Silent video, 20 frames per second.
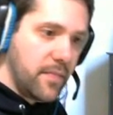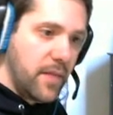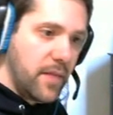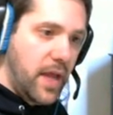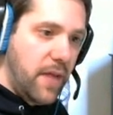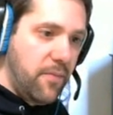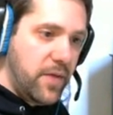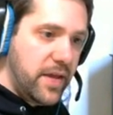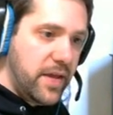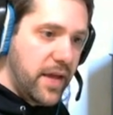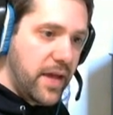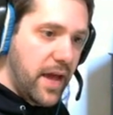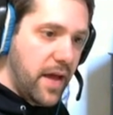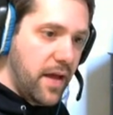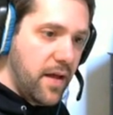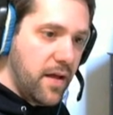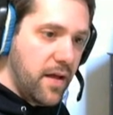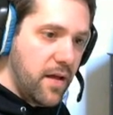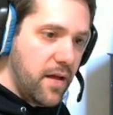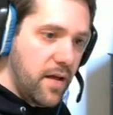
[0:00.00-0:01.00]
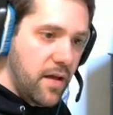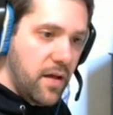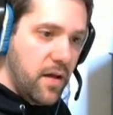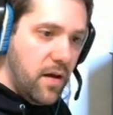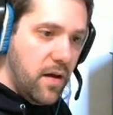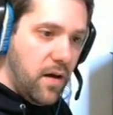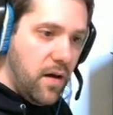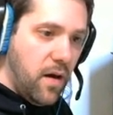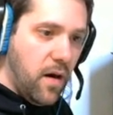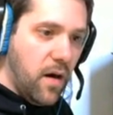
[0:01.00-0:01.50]
And we get
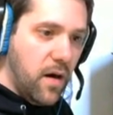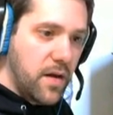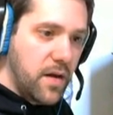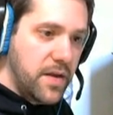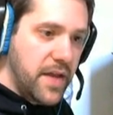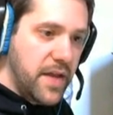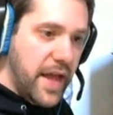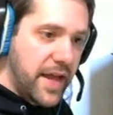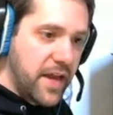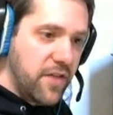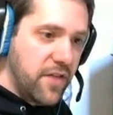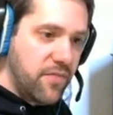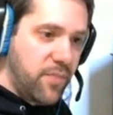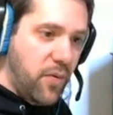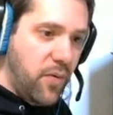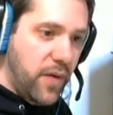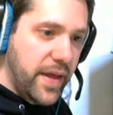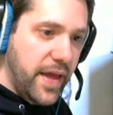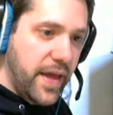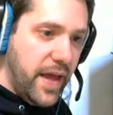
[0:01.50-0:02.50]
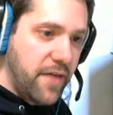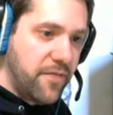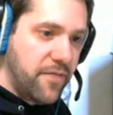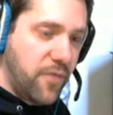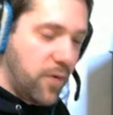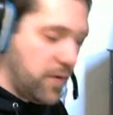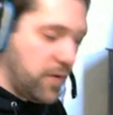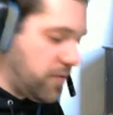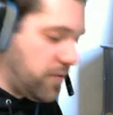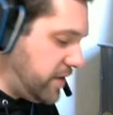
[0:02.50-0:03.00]
our negative
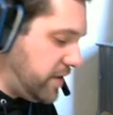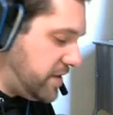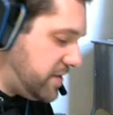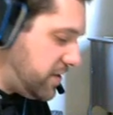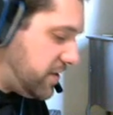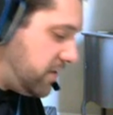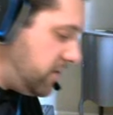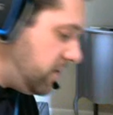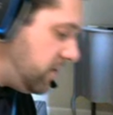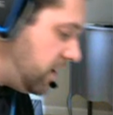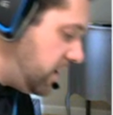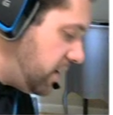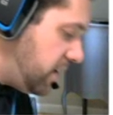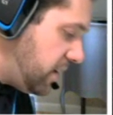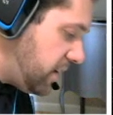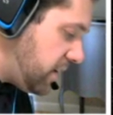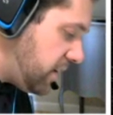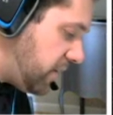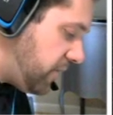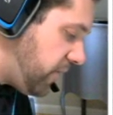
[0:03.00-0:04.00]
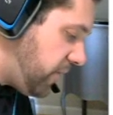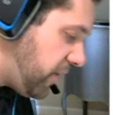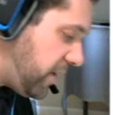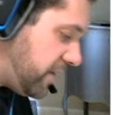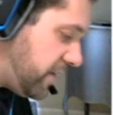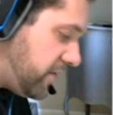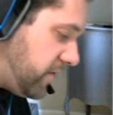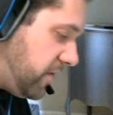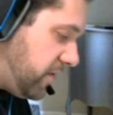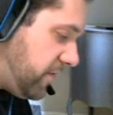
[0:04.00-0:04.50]
0.8432. Converting
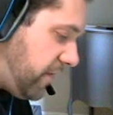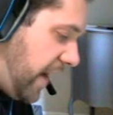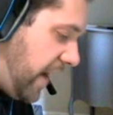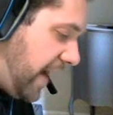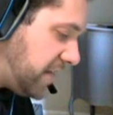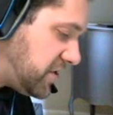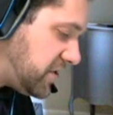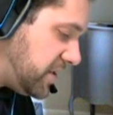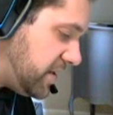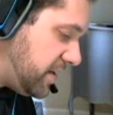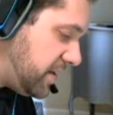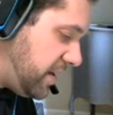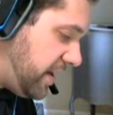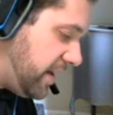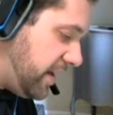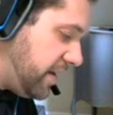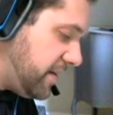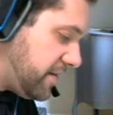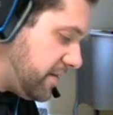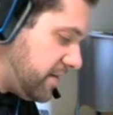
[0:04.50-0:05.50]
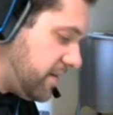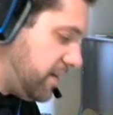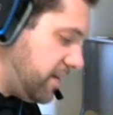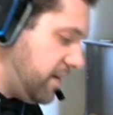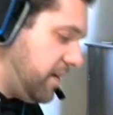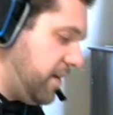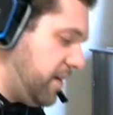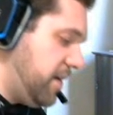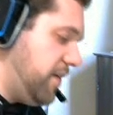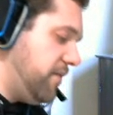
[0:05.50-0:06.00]
to a fraction is
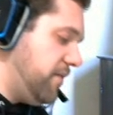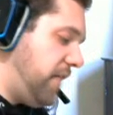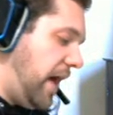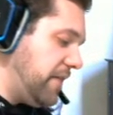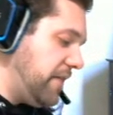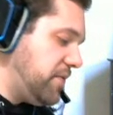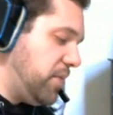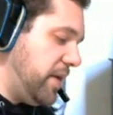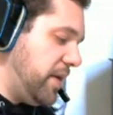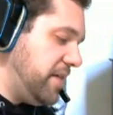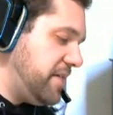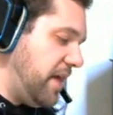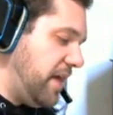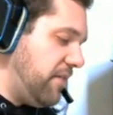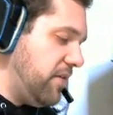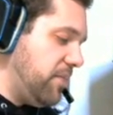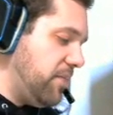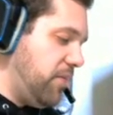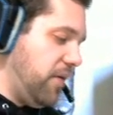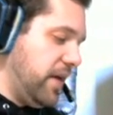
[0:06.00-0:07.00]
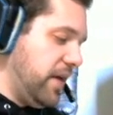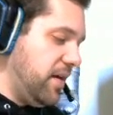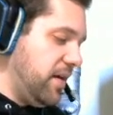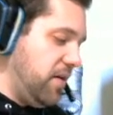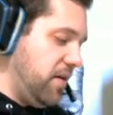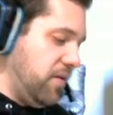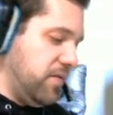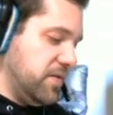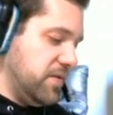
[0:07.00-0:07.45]
527 over